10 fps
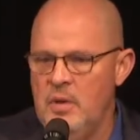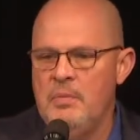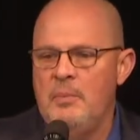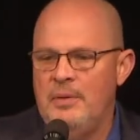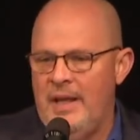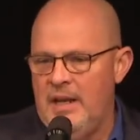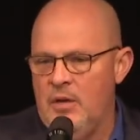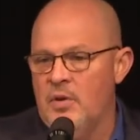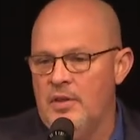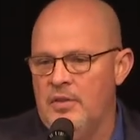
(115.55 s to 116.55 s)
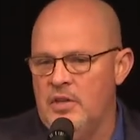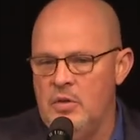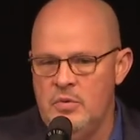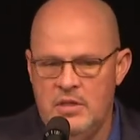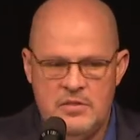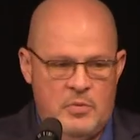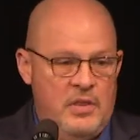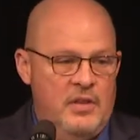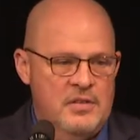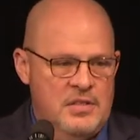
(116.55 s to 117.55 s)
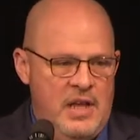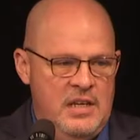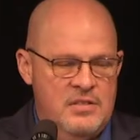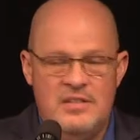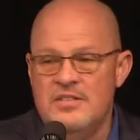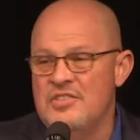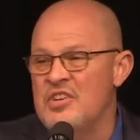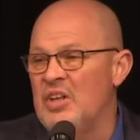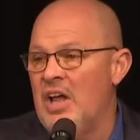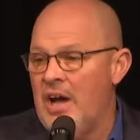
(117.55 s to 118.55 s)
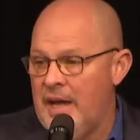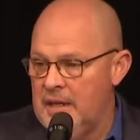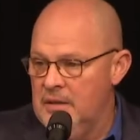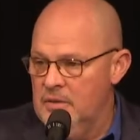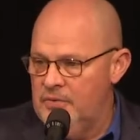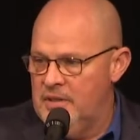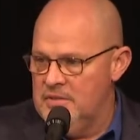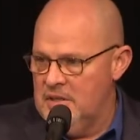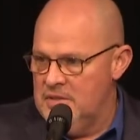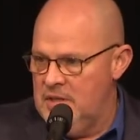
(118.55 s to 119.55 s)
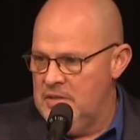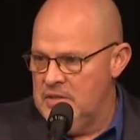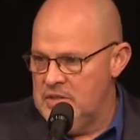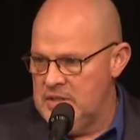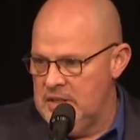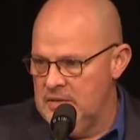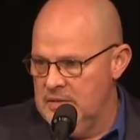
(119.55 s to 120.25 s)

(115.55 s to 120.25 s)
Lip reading: We've been planning with other unions, with other states since July for this contingency.